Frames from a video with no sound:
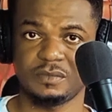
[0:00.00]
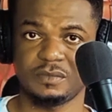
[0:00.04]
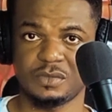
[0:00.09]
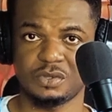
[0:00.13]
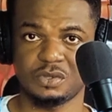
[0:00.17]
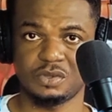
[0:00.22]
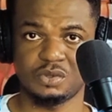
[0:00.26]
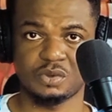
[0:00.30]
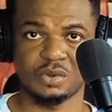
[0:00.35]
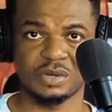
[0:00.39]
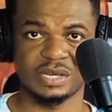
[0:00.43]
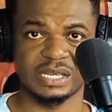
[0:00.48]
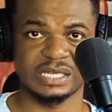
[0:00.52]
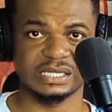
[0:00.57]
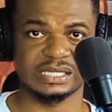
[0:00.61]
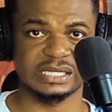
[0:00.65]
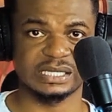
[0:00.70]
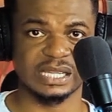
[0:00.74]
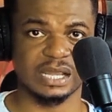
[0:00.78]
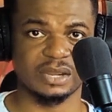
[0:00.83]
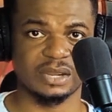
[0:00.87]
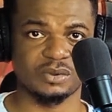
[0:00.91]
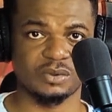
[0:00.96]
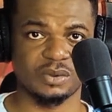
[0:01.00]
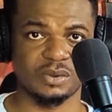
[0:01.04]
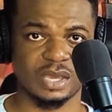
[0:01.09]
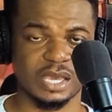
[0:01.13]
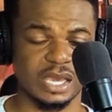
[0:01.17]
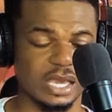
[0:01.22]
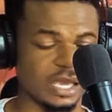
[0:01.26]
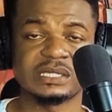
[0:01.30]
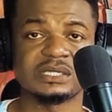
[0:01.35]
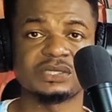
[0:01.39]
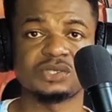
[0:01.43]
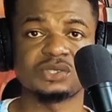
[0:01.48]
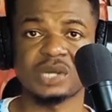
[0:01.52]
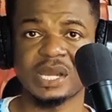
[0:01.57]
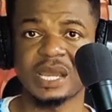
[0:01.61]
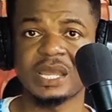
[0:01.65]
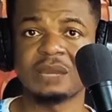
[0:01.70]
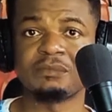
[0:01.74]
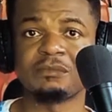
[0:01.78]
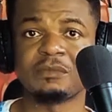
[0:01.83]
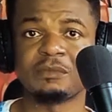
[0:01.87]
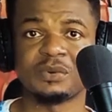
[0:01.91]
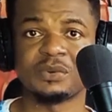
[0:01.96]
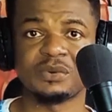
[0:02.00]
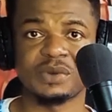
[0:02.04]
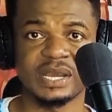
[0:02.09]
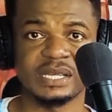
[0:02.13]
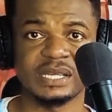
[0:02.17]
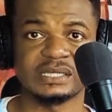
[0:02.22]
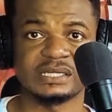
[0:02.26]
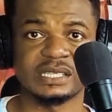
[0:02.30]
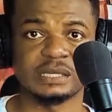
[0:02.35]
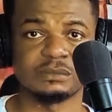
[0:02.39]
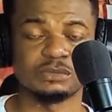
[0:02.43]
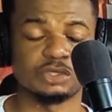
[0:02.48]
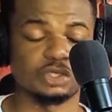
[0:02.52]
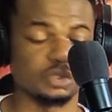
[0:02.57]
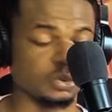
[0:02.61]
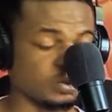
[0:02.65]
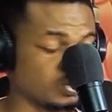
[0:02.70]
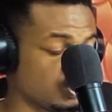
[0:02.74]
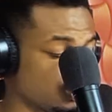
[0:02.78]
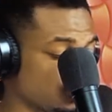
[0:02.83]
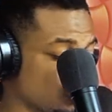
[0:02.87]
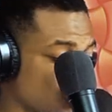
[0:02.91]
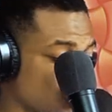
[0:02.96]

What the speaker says: You understand? Okay, try and memorize them too. So you